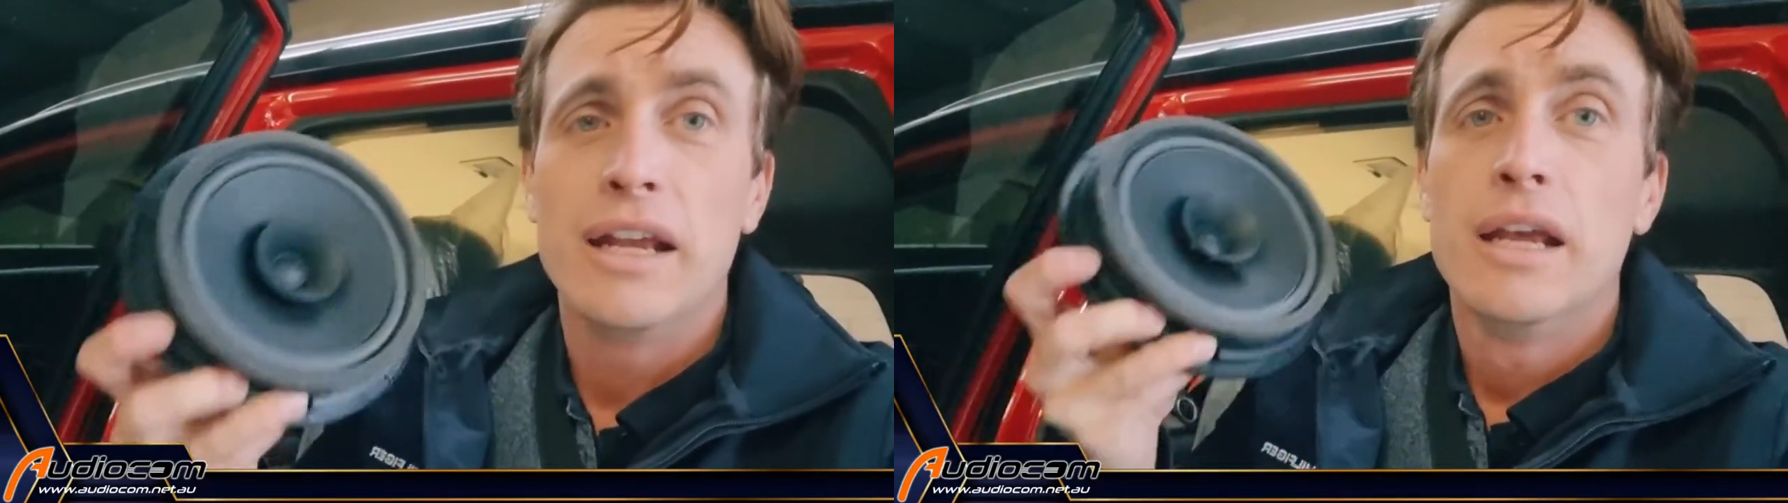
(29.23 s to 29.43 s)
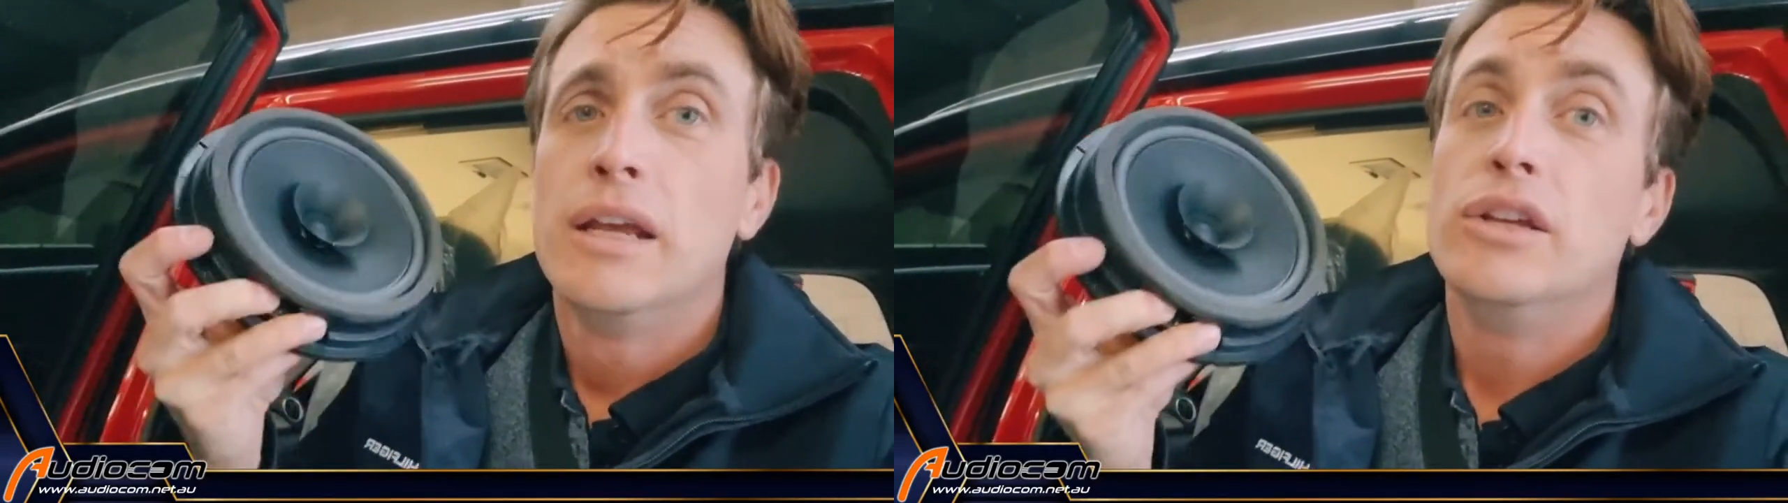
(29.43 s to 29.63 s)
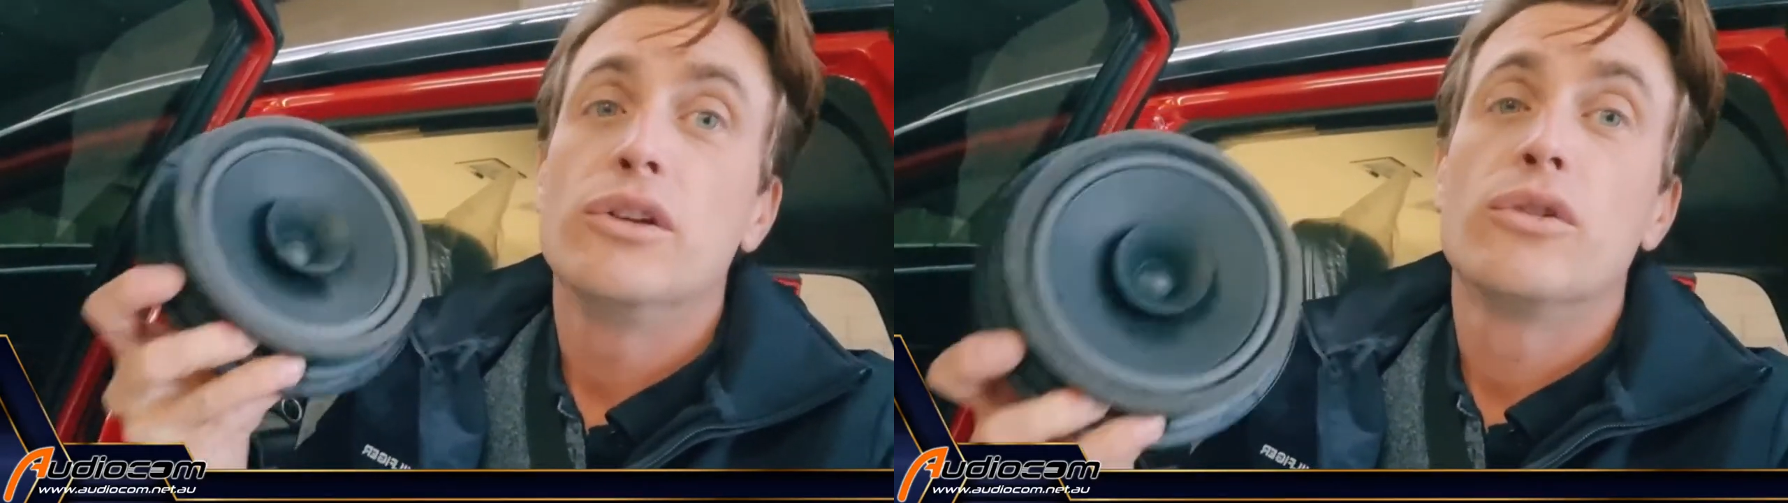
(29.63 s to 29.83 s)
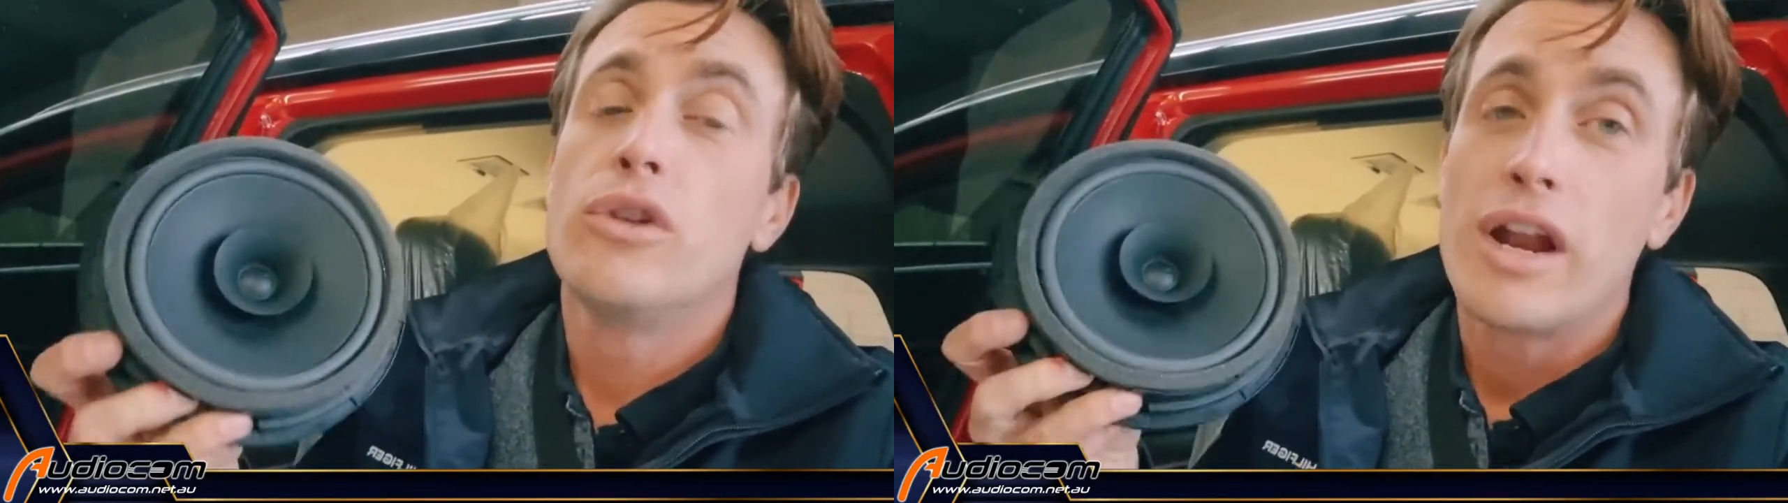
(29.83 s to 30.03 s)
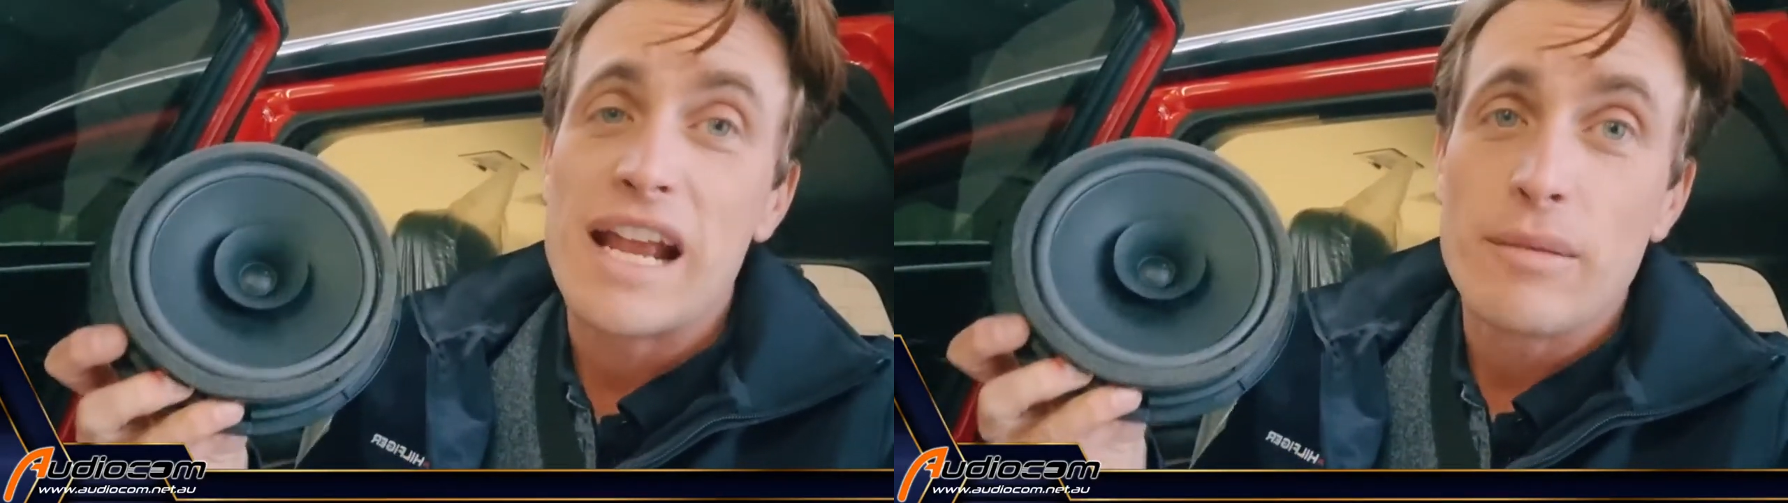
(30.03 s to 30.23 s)
You
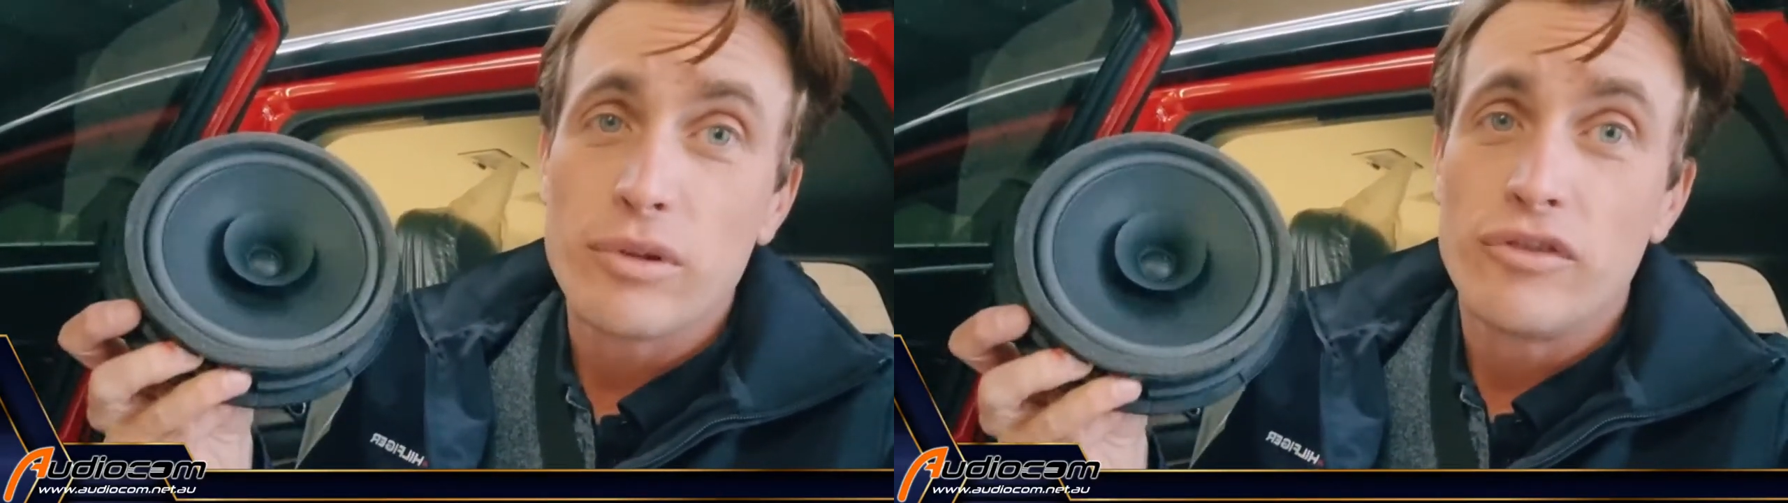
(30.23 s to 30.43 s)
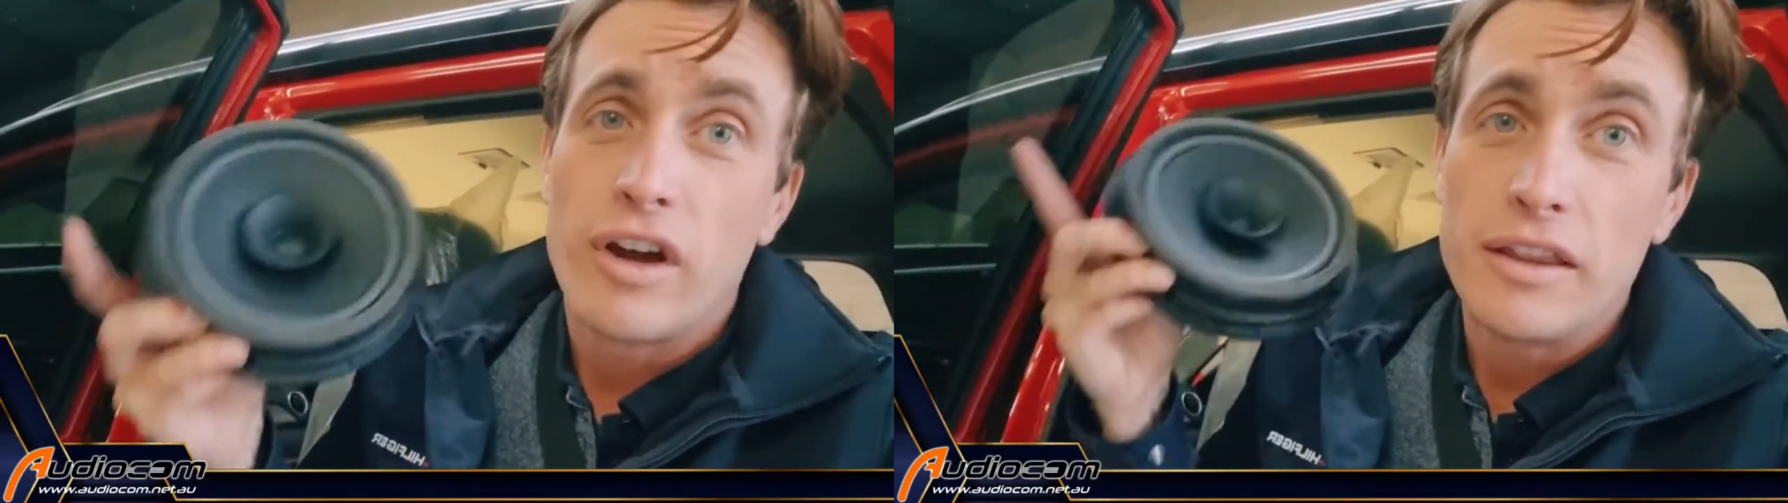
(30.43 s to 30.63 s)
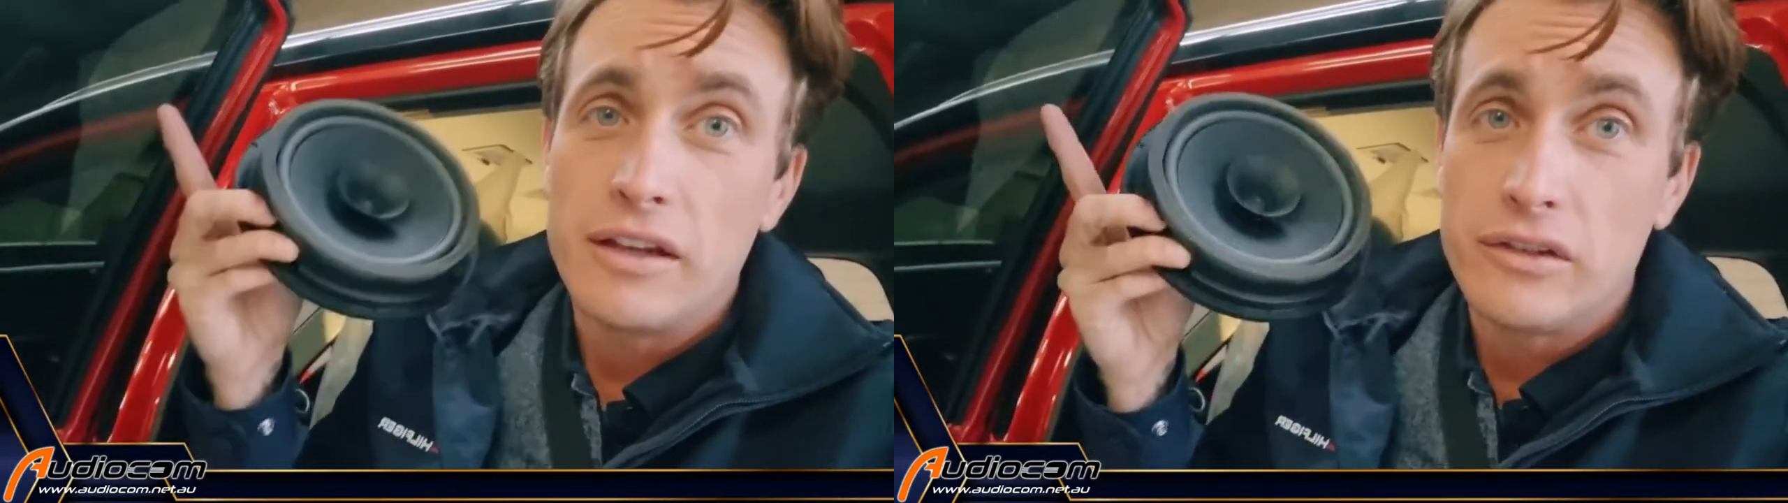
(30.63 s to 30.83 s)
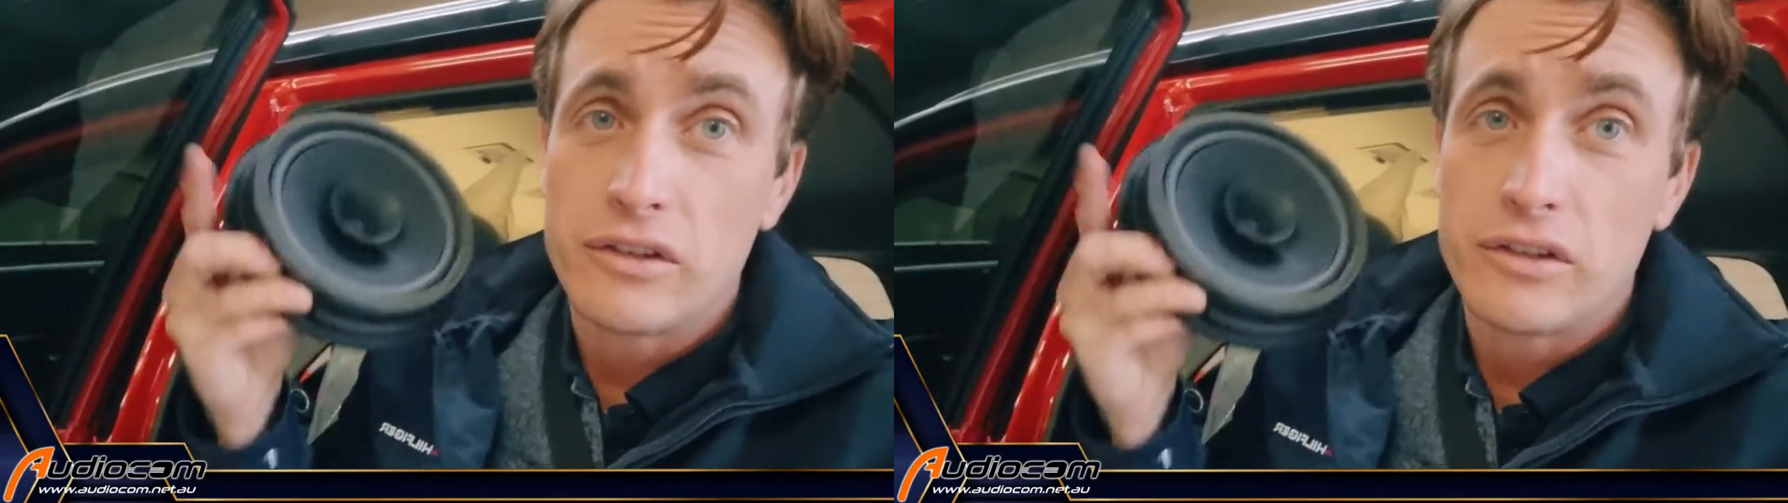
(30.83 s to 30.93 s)
could not amplify these.